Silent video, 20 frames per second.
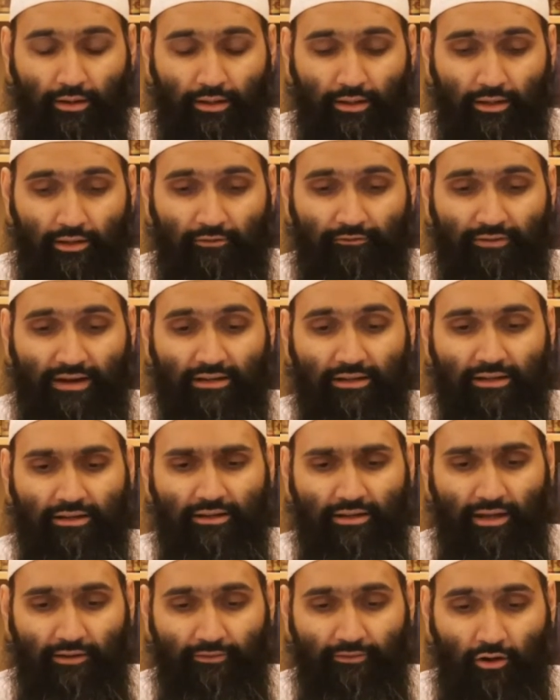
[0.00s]
In fact, he
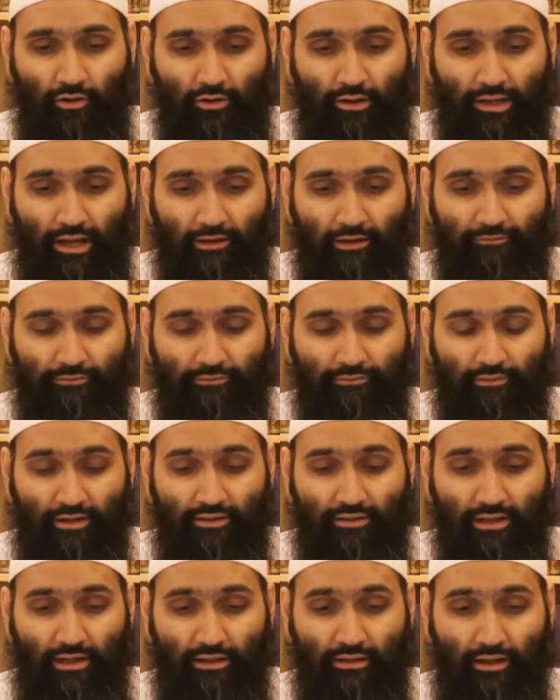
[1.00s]
did have a long life,
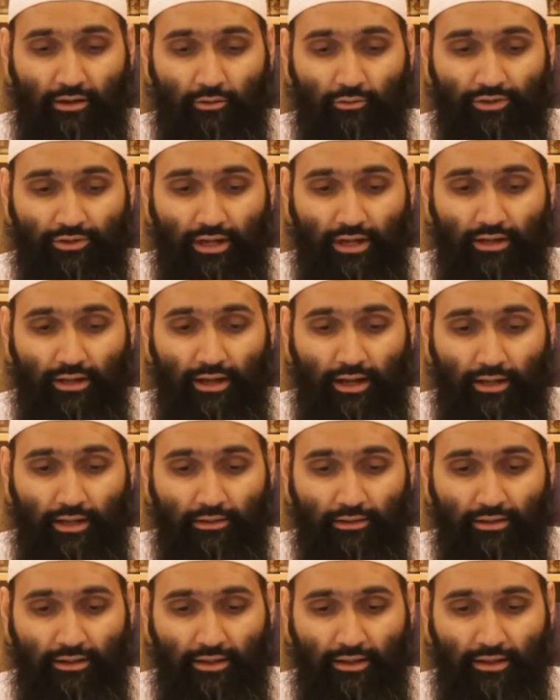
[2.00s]
radiyallahu ta'ala an.